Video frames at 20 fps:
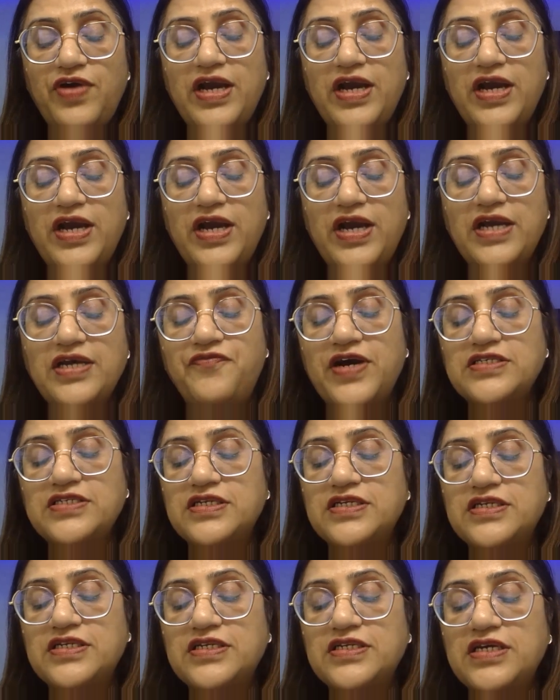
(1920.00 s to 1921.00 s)

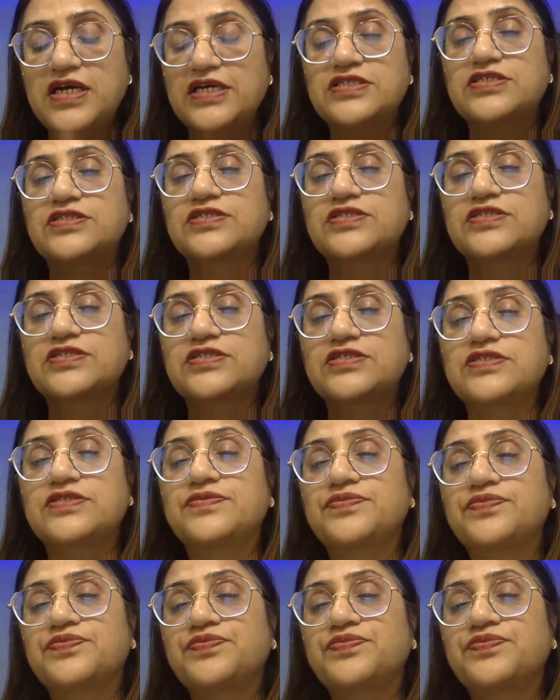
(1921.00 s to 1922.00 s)
1st August,
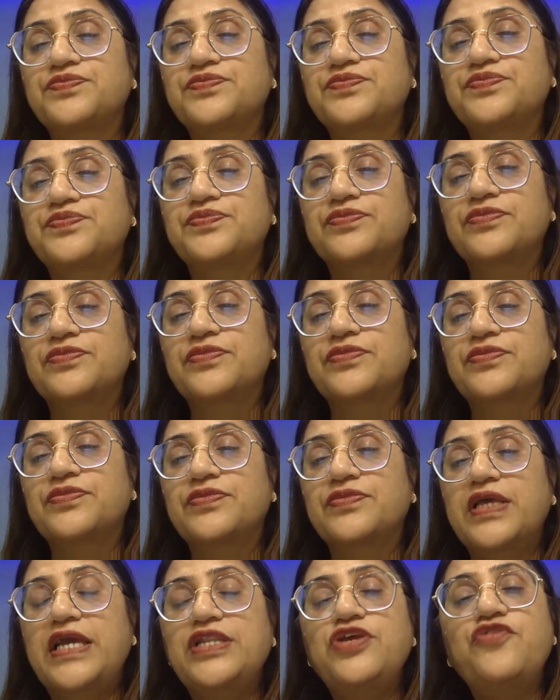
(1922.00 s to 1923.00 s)

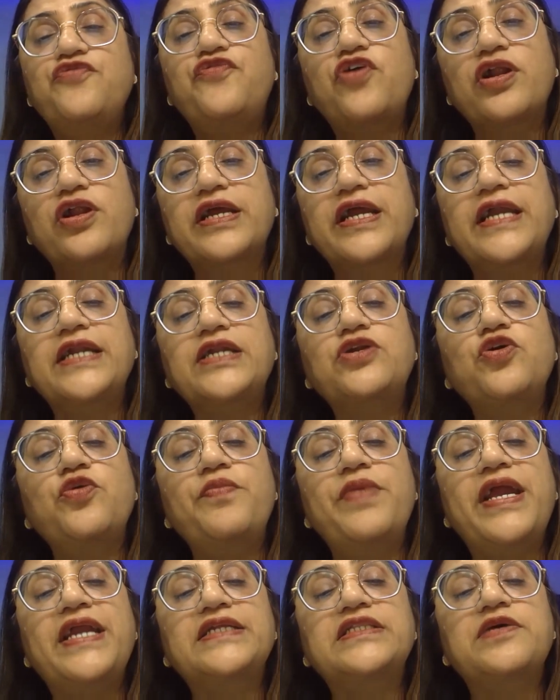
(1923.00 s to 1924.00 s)
and you
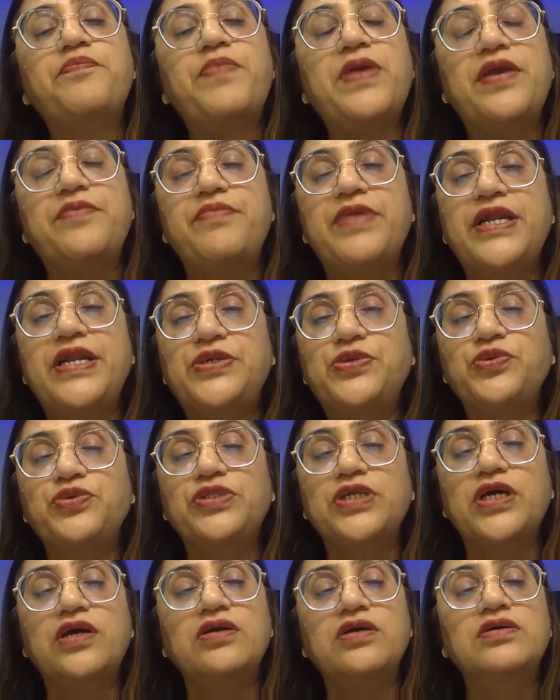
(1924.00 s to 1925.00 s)
forget to make the payment
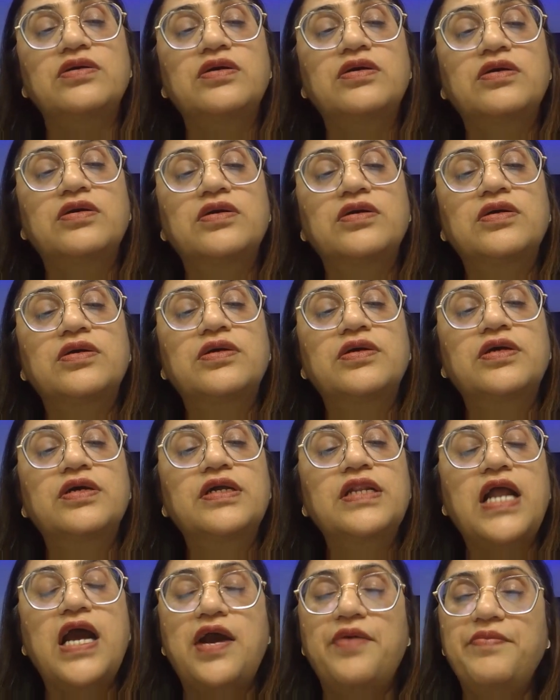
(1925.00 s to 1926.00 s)
to the
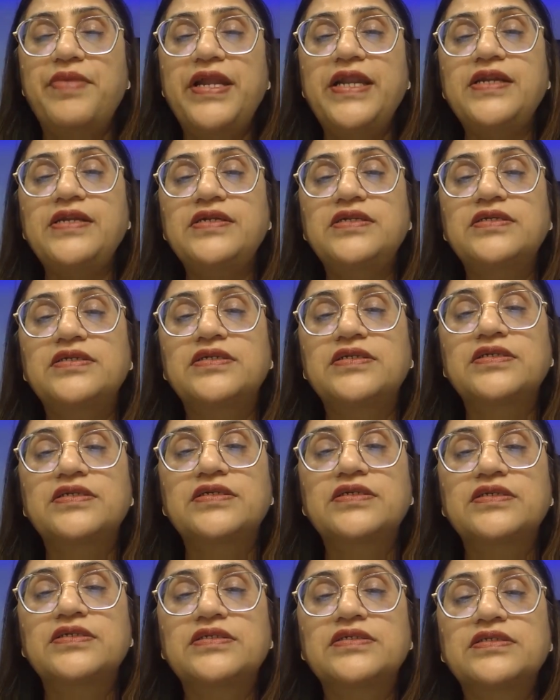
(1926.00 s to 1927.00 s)
Ram and
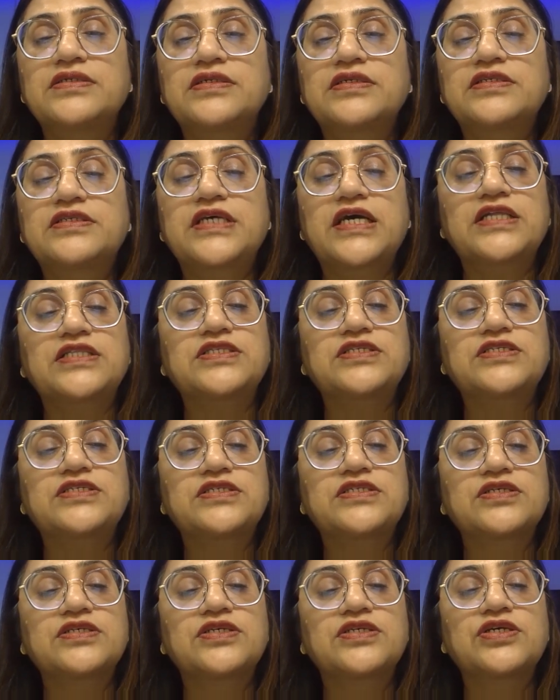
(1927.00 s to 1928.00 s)
Sons,
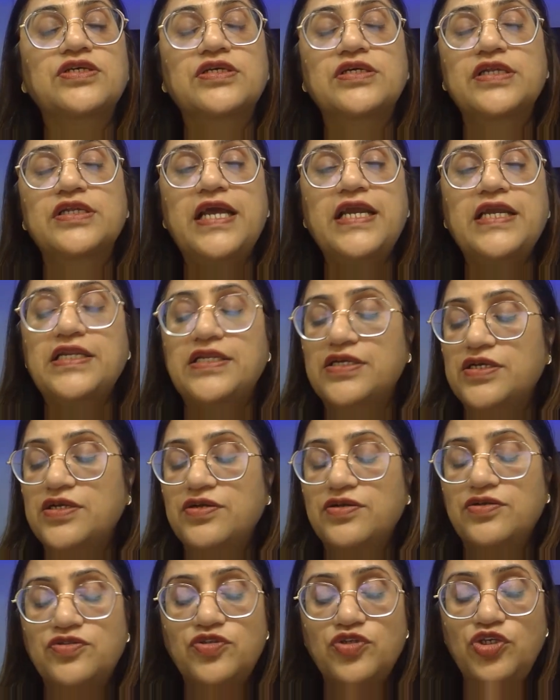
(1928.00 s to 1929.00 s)
right?
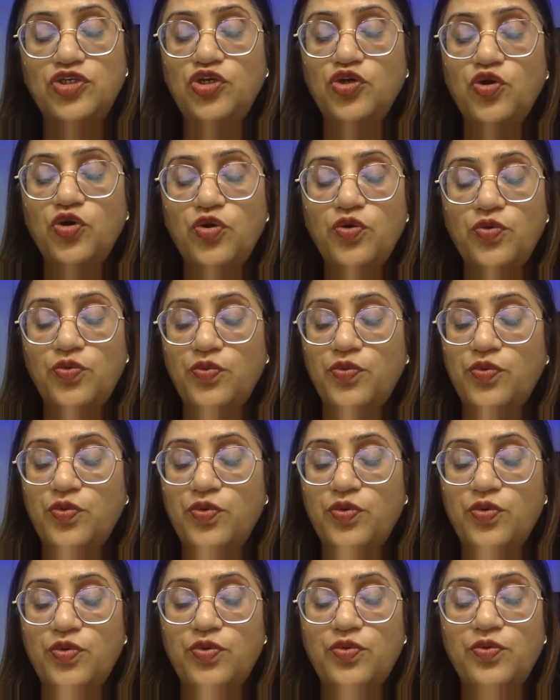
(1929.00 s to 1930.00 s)
So you
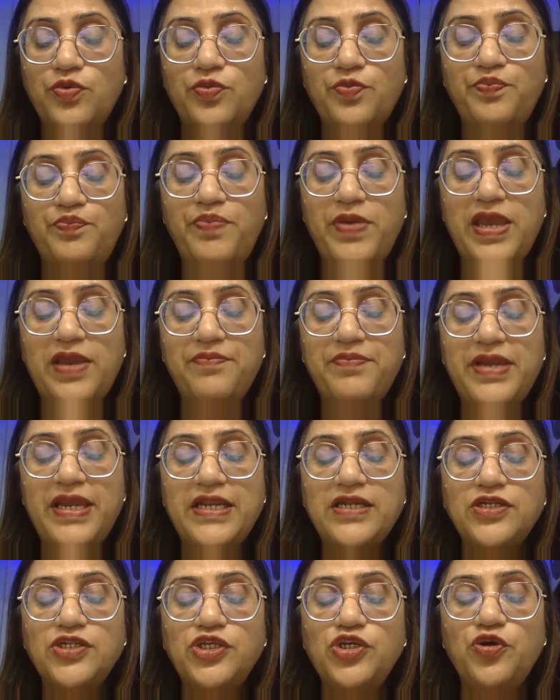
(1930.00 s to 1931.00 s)

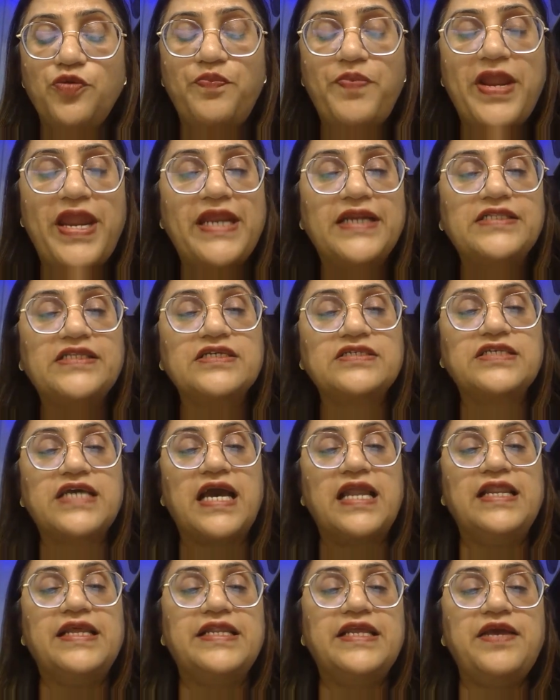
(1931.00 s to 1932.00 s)
paid the
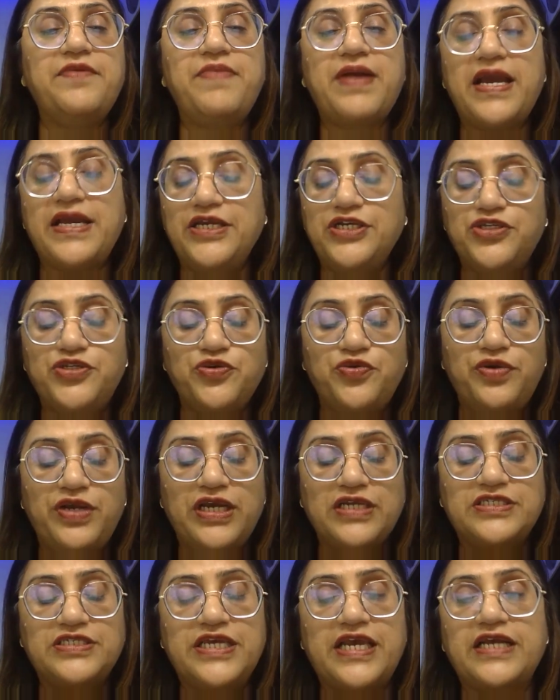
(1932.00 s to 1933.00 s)
salary by issuing
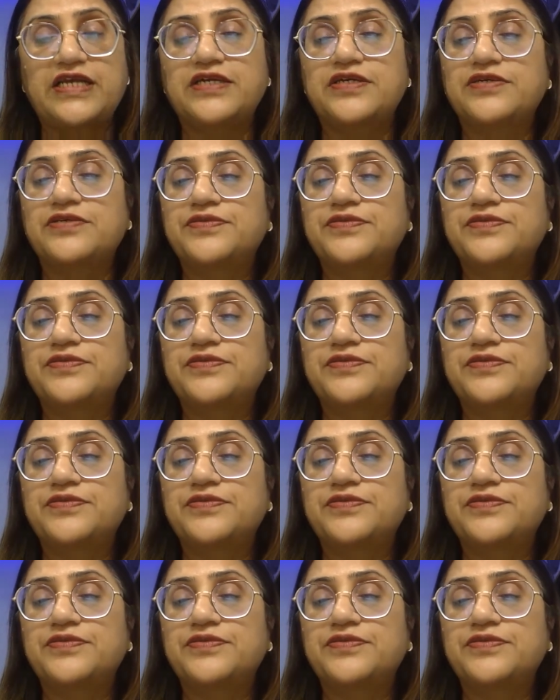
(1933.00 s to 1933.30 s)
a check.